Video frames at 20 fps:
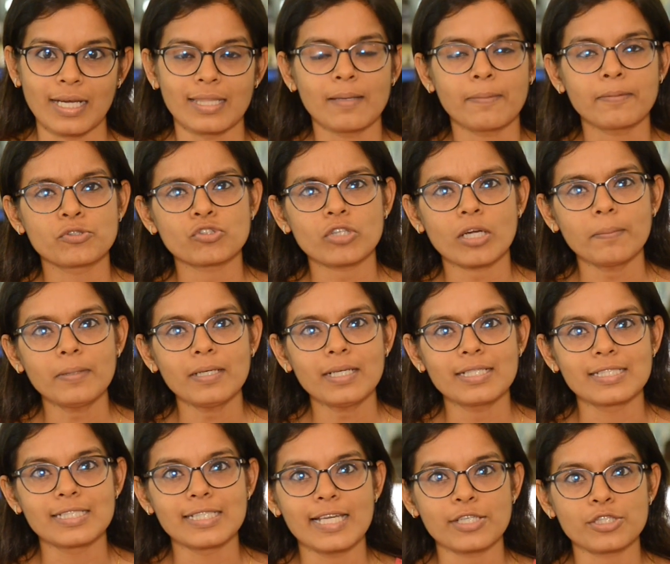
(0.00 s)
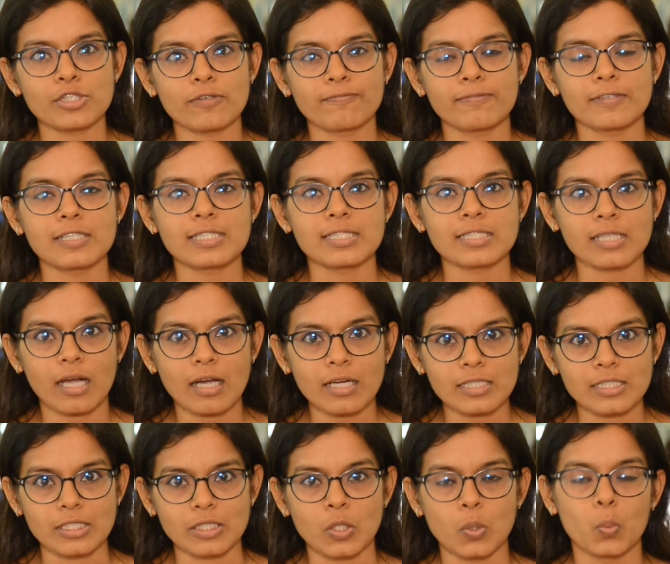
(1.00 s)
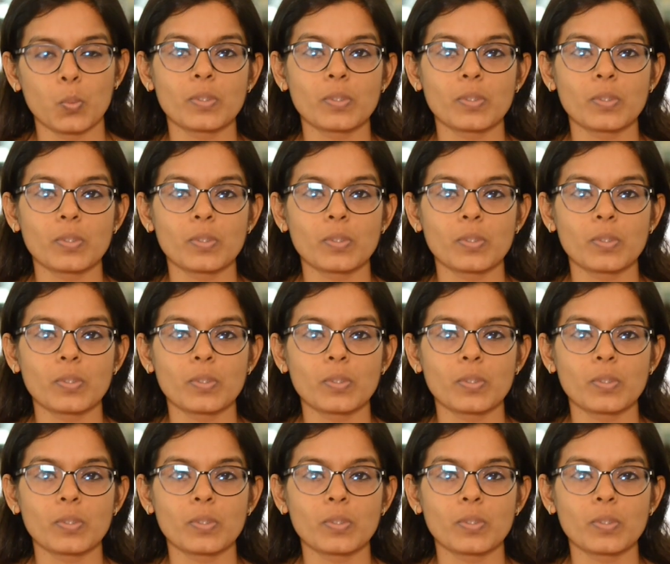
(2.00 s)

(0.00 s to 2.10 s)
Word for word: The trouble at DHFL started